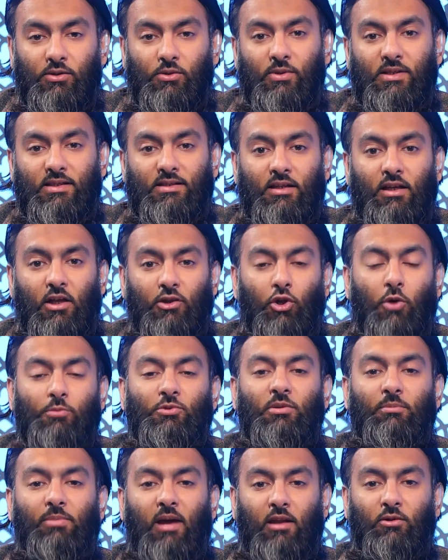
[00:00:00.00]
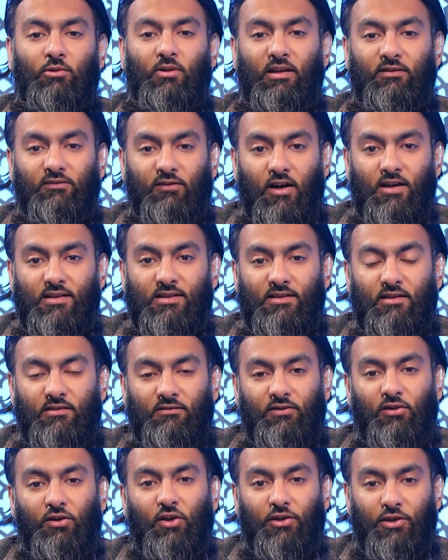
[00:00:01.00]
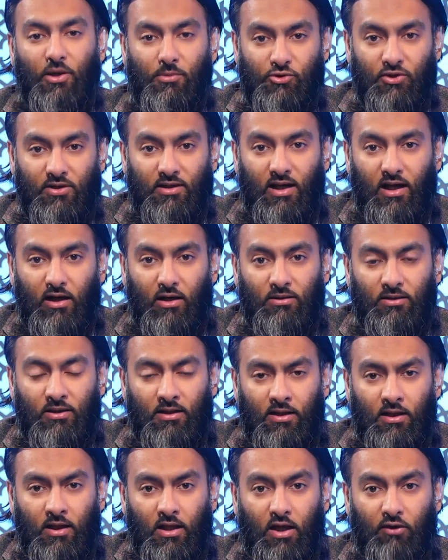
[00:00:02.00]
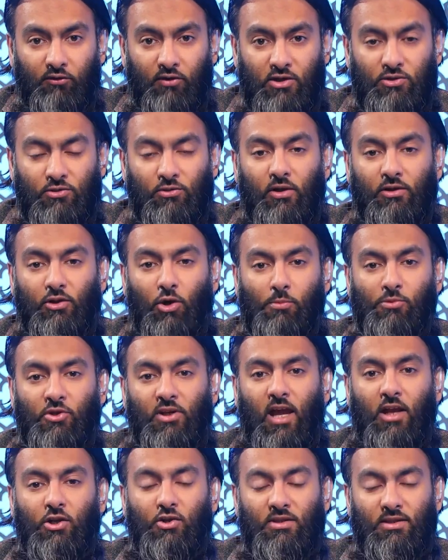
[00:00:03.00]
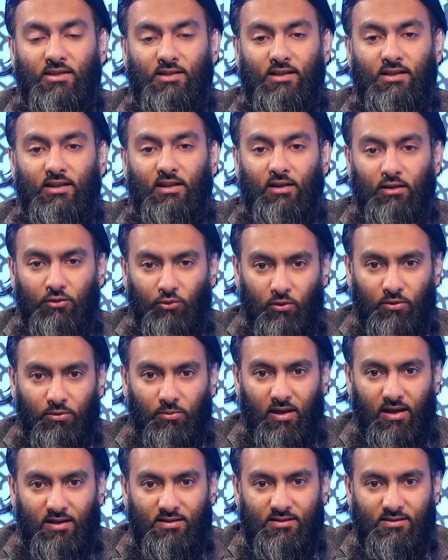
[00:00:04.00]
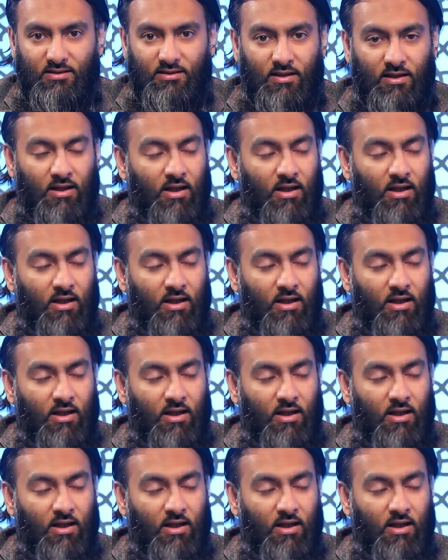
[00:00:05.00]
who is an adoption panel advisor for Adoption Now, a regional adoption agency in the Northwest.